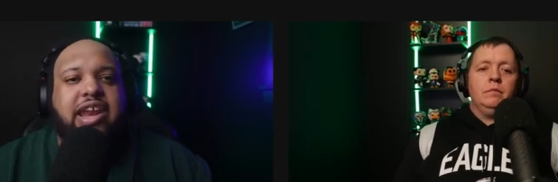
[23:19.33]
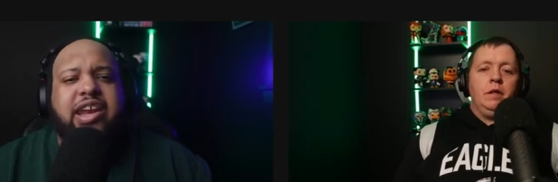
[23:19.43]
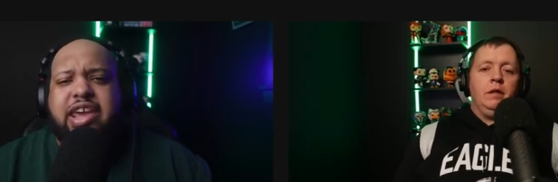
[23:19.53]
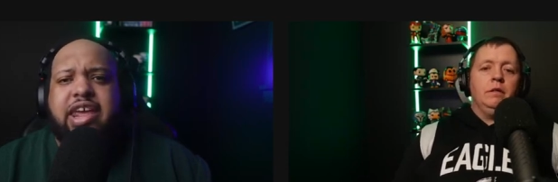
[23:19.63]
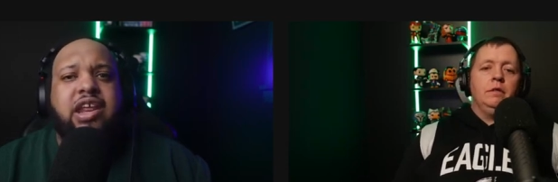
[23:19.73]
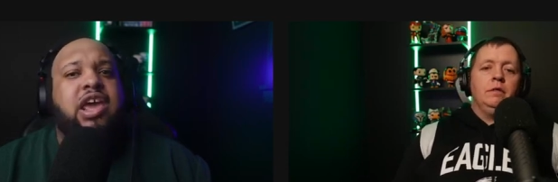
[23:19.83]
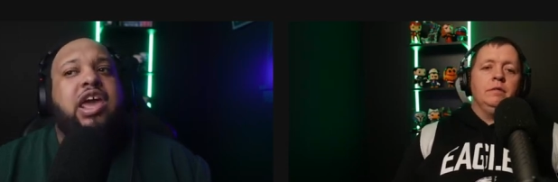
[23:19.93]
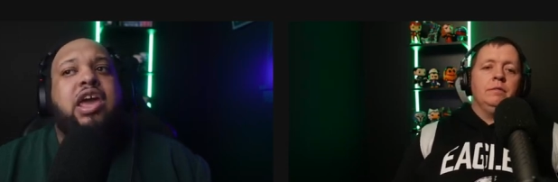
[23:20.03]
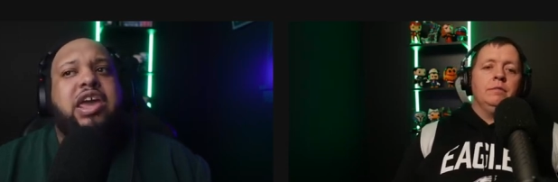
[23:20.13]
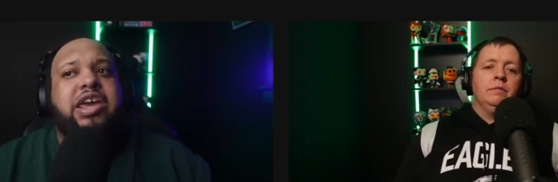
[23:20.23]
Speaker 1: And again,
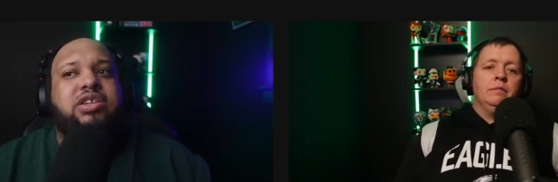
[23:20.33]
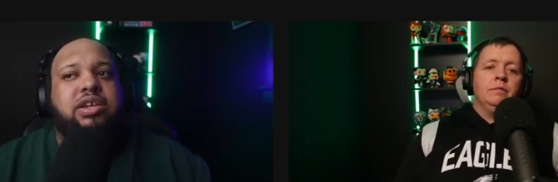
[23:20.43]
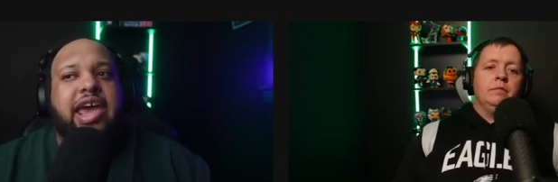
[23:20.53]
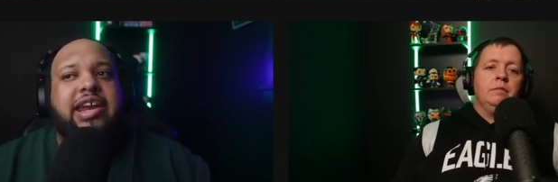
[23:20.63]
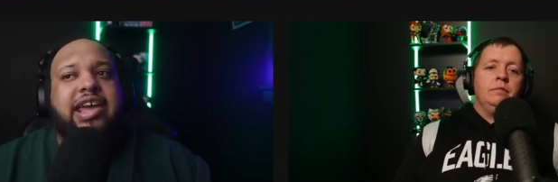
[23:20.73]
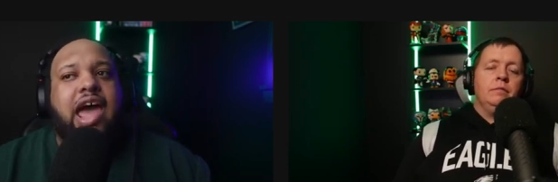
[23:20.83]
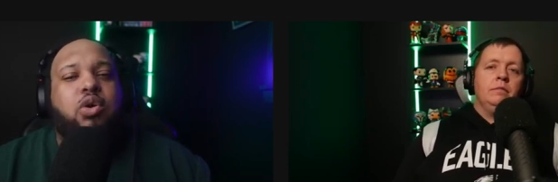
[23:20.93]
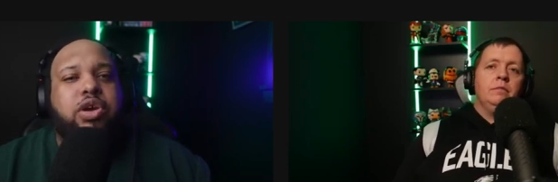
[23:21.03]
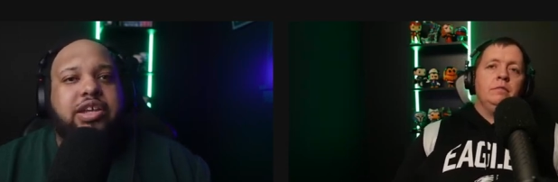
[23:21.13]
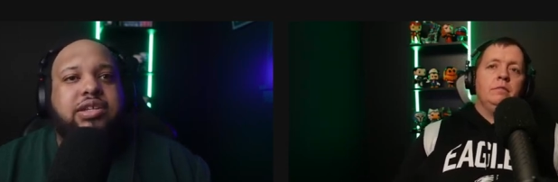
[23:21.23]
he's the kind of guy
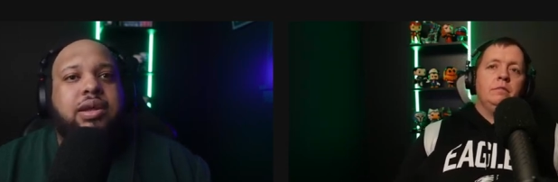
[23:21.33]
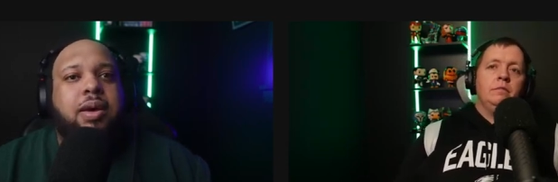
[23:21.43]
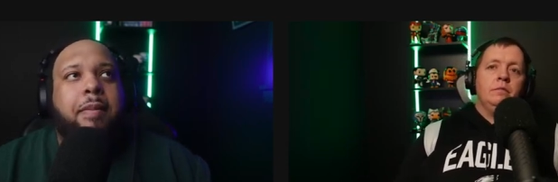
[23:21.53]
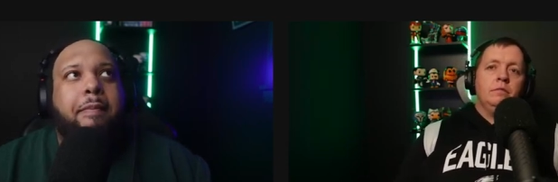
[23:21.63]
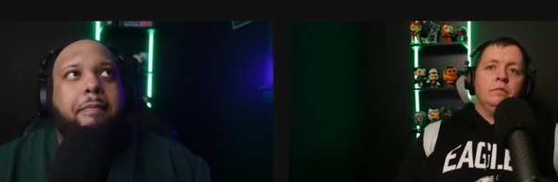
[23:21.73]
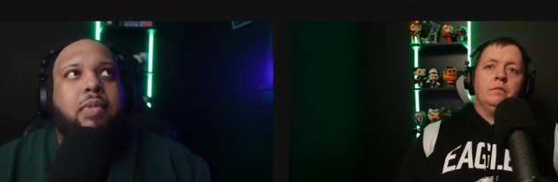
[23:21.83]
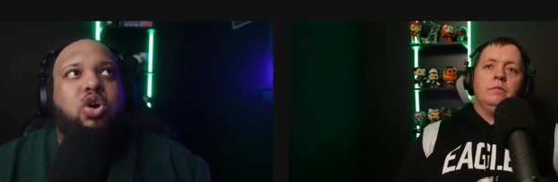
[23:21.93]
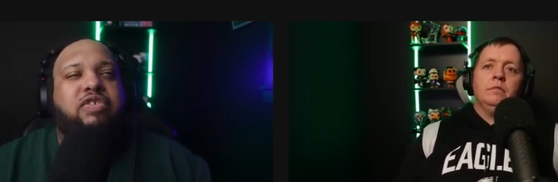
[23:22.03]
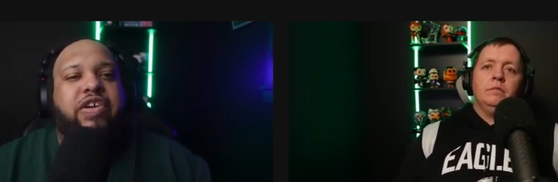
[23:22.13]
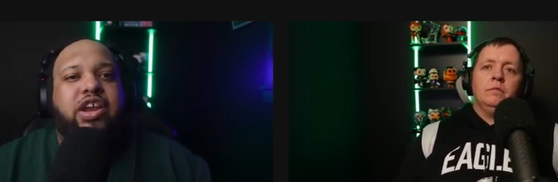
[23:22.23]
who gets
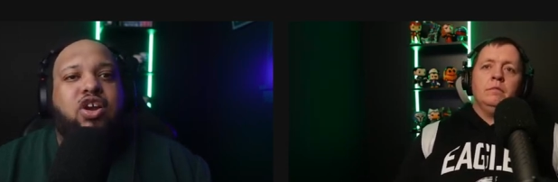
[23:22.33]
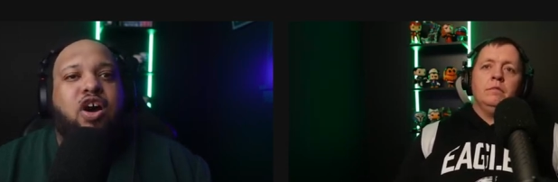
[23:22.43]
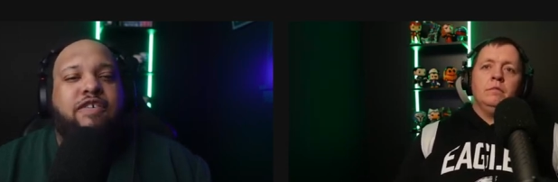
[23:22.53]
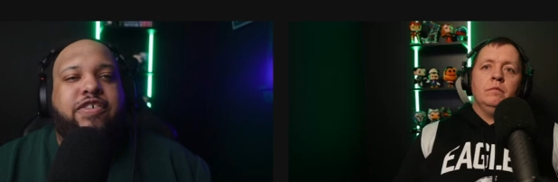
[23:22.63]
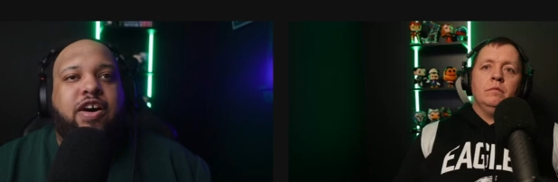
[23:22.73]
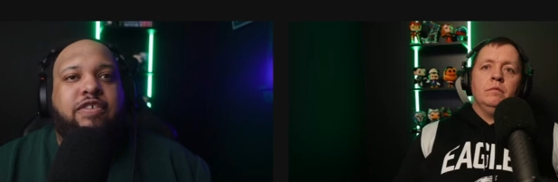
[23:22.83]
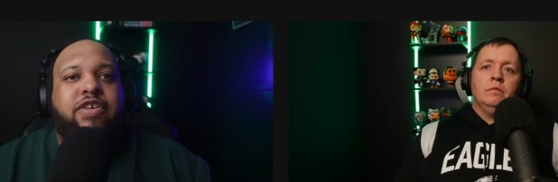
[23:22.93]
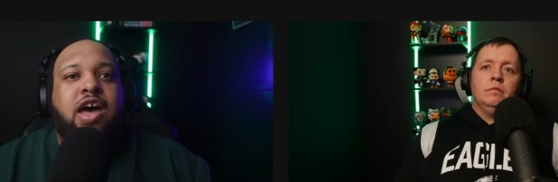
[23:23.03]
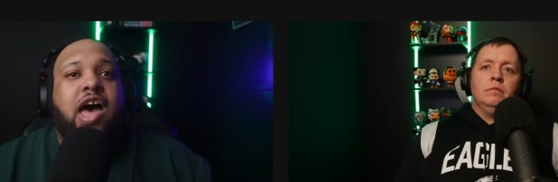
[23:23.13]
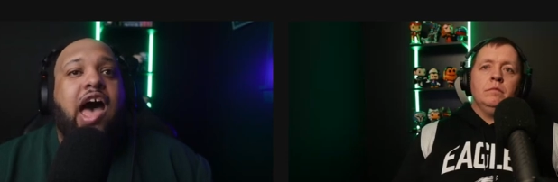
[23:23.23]
motivated off
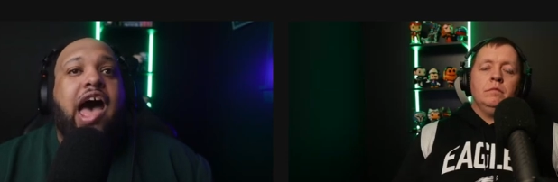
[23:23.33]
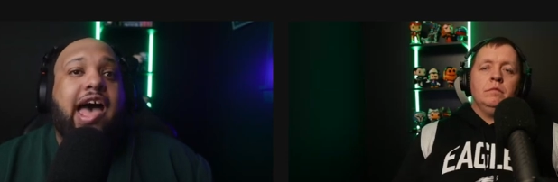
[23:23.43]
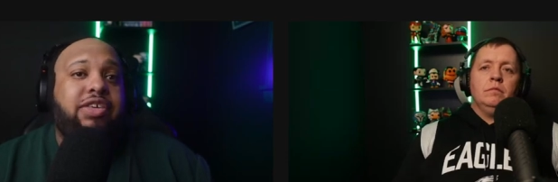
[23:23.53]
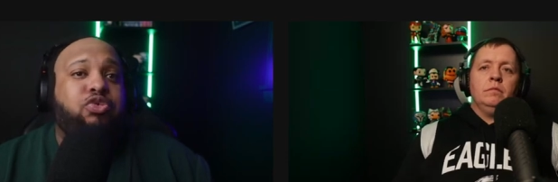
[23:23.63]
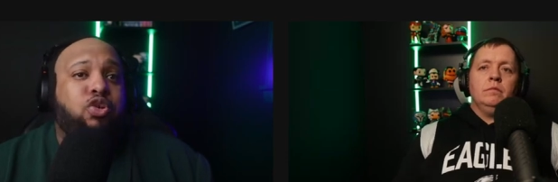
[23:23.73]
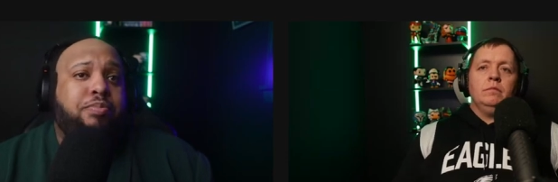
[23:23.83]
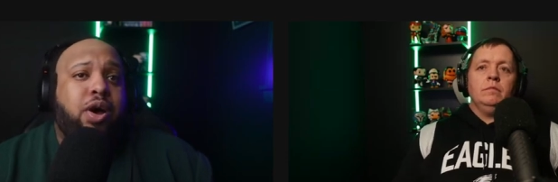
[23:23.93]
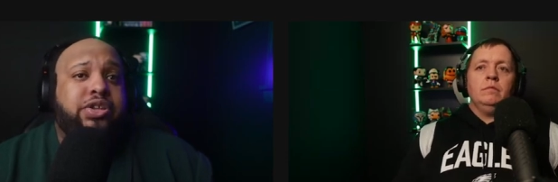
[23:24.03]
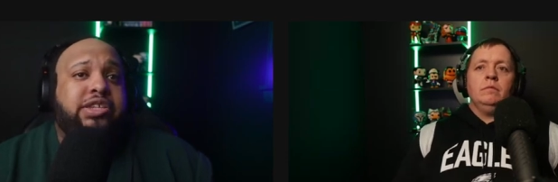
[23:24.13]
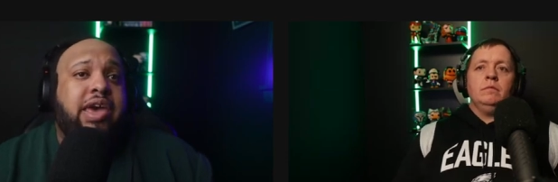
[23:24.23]
of I threw a
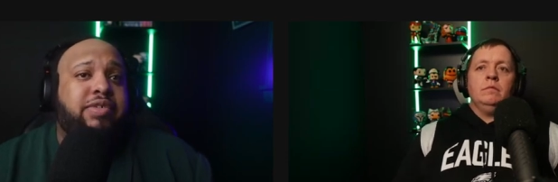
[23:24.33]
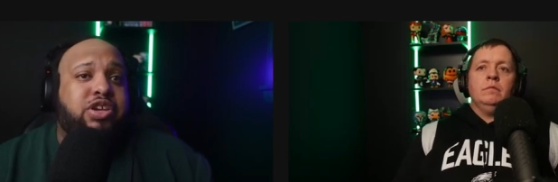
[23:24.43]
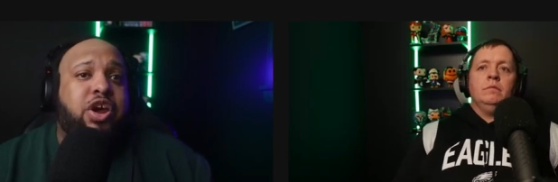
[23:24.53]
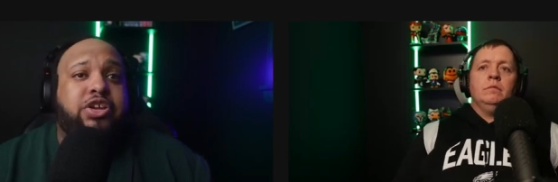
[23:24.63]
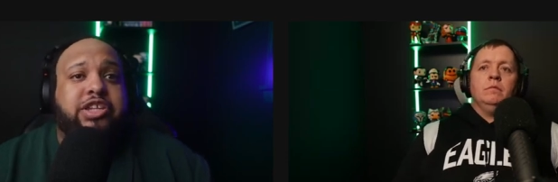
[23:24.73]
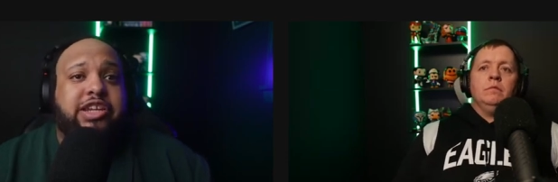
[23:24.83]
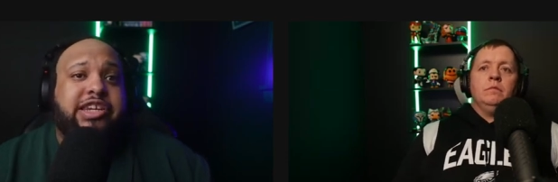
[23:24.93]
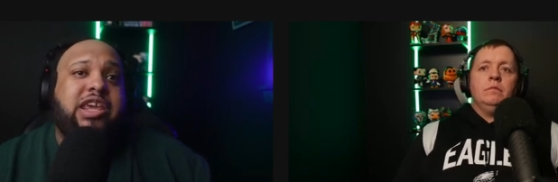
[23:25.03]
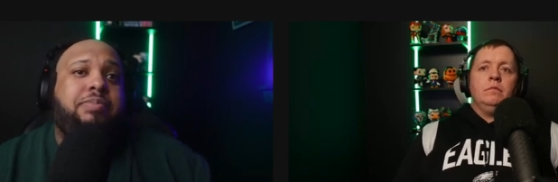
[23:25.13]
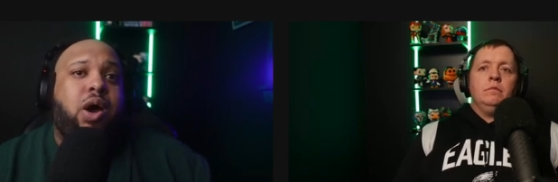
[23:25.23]
ball seven yards to
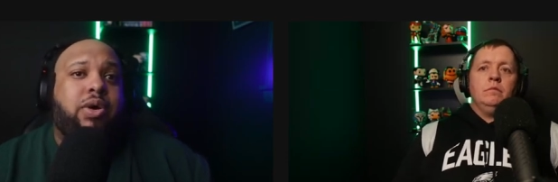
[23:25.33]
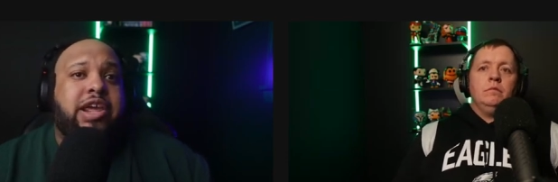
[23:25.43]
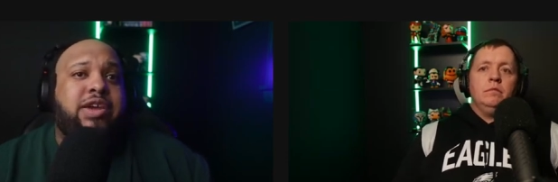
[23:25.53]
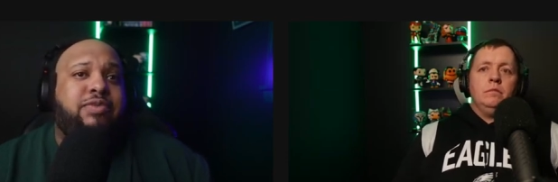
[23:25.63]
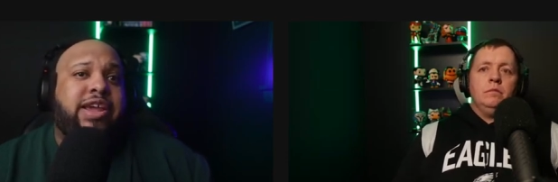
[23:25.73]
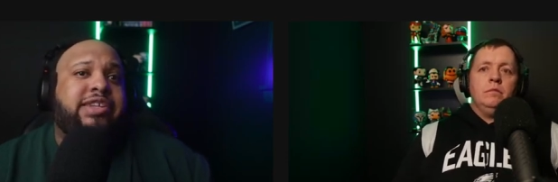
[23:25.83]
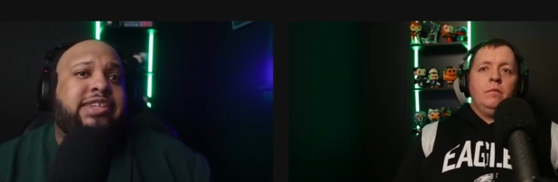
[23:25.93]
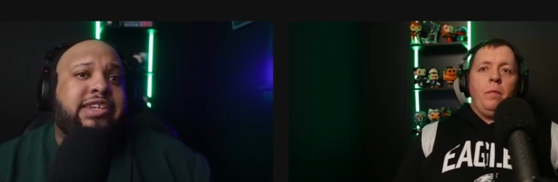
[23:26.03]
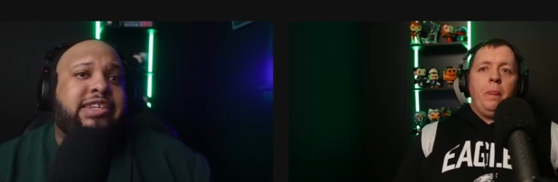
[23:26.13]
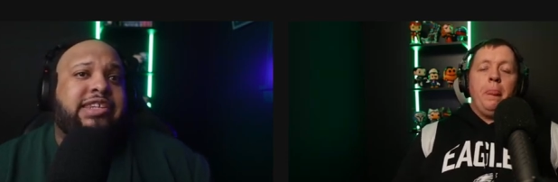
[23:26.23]
Deebo and he ran
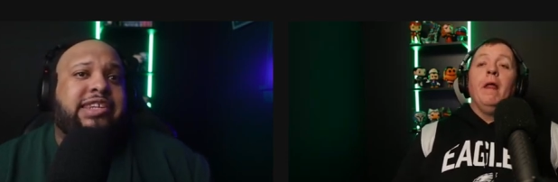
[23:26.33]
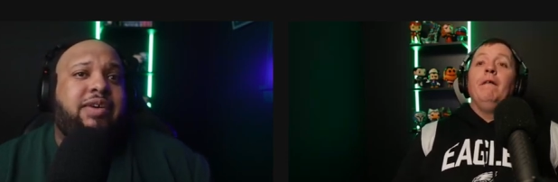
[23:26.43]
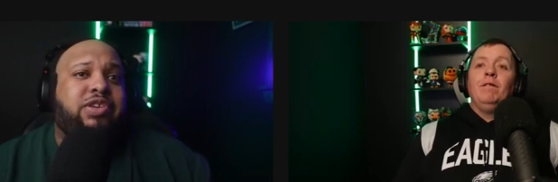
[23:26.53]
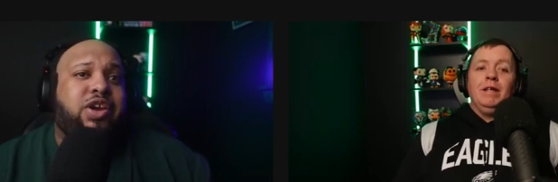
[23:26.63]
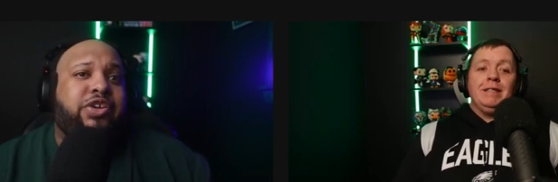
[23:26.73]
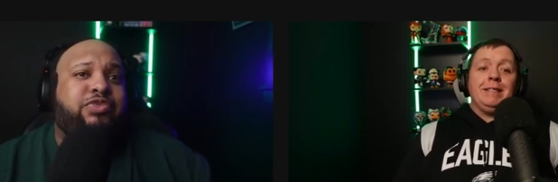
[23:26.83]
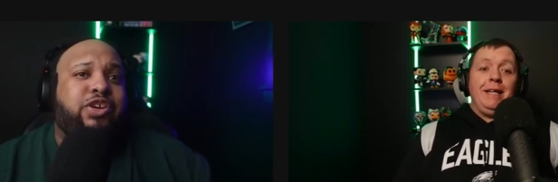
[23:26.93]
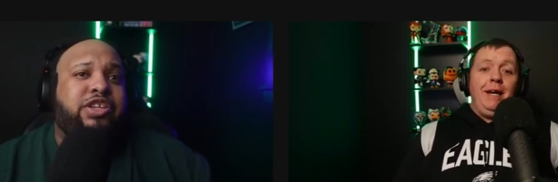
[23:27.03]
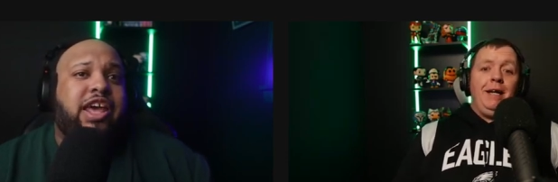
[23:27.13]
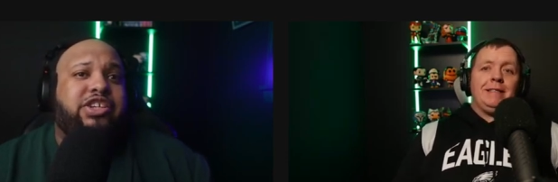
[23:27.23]
67 yards
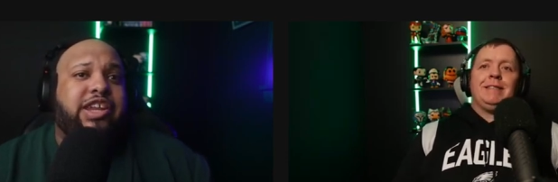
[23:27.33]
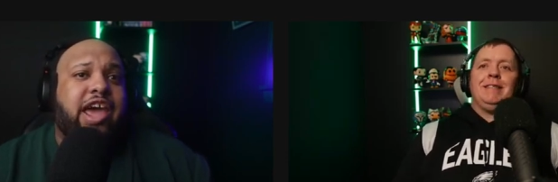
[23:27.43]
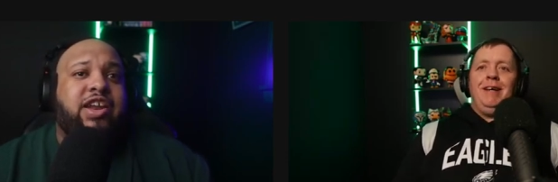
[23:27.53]
for a touchdown